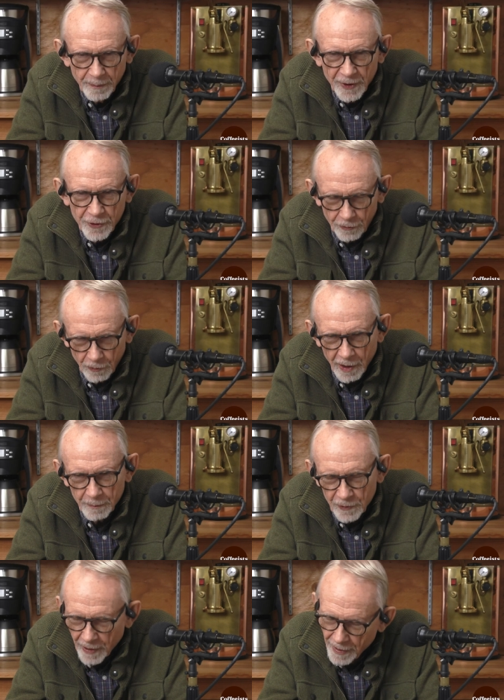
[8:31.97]
scrubbed
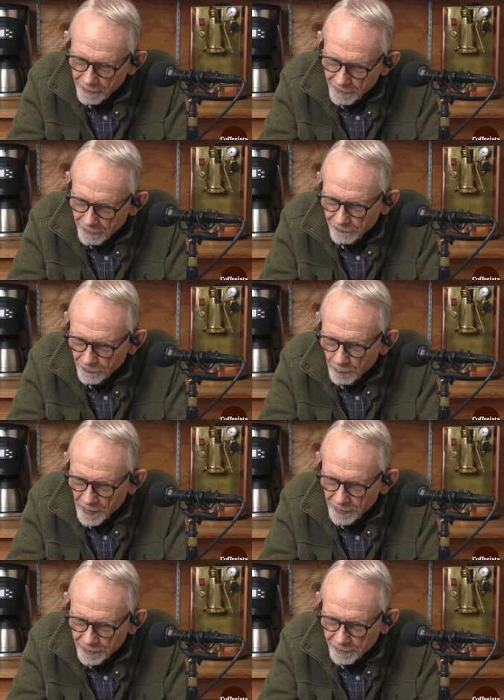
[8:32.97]
rather than
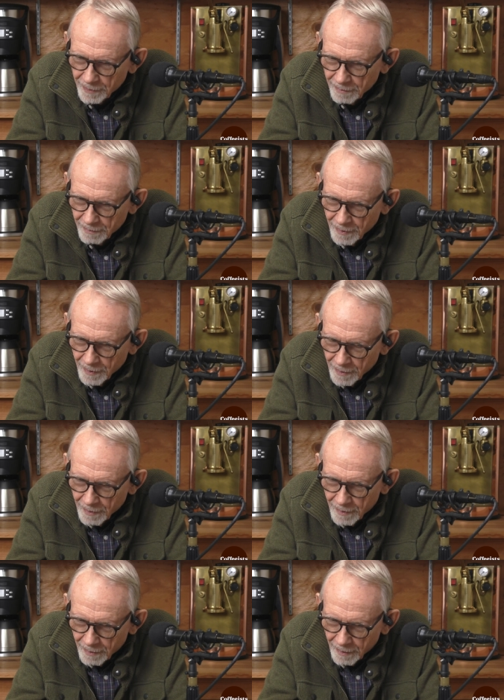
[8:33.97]
fermented.
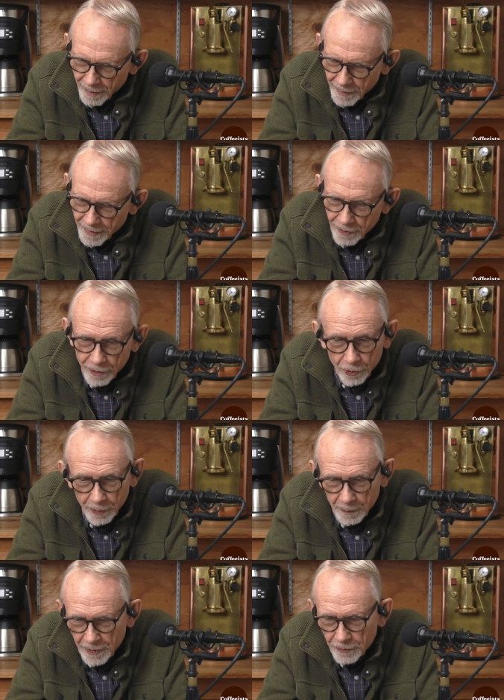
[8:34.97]
Uh, and it could
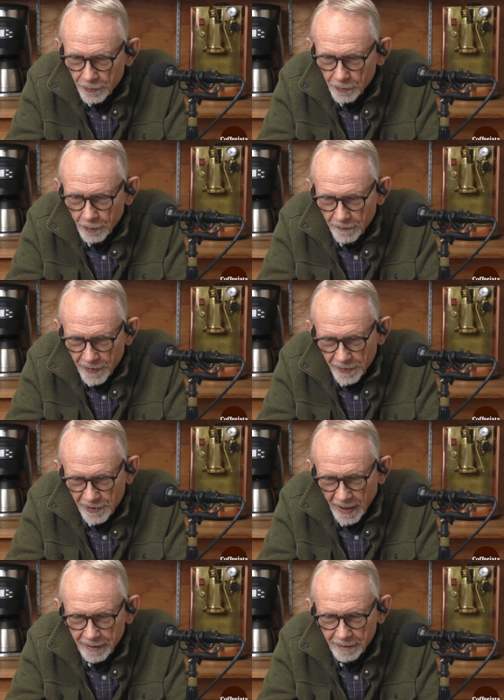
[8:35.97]
be true of the
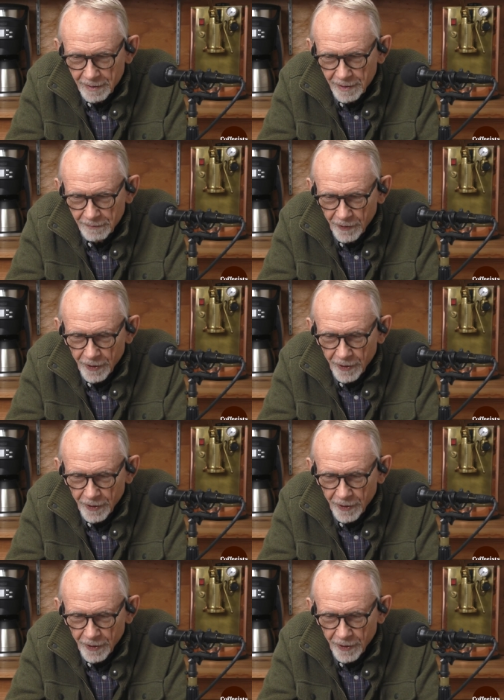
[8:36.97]
second, the very